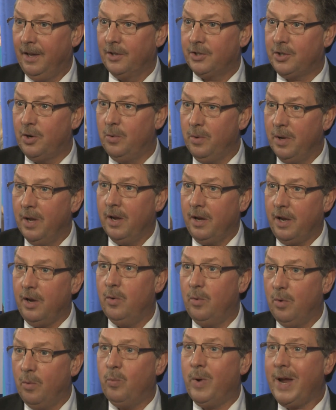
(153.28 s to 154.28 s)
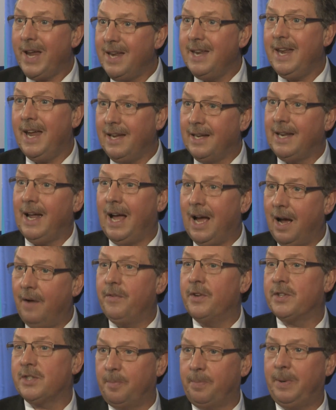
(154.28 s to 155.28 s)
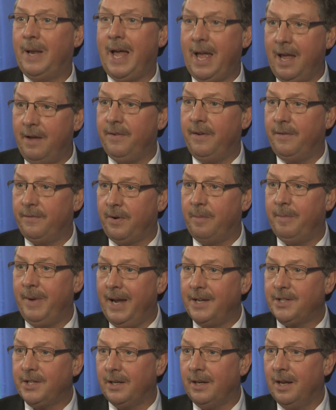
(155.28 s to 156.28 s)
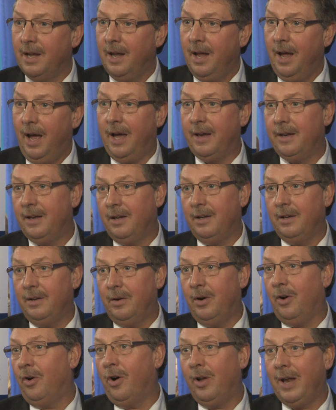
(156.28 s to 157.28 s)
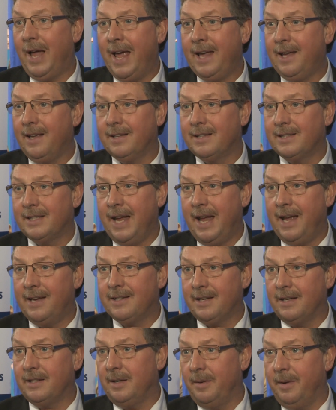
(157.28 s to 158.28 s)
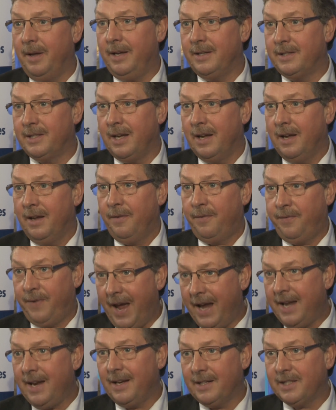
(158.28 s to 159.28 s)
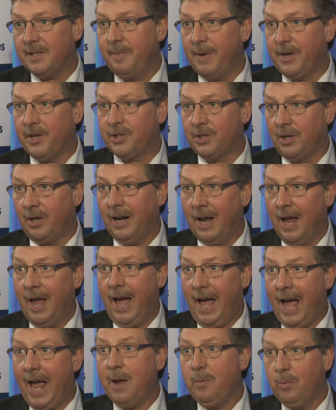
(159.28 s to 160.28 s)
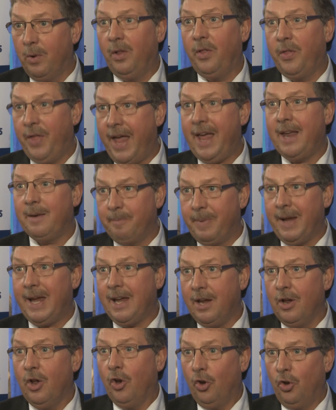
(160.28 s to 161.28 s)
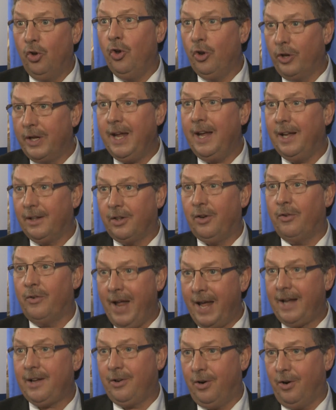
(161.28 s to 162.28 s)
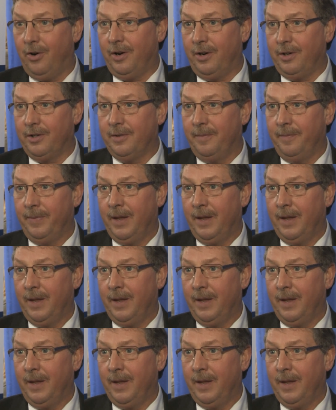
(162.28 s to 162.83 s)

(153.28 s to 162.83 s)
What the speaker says: So, you know, we need to have the supply of information. And all I can say is, as Finance Minister, I will then be looking at the record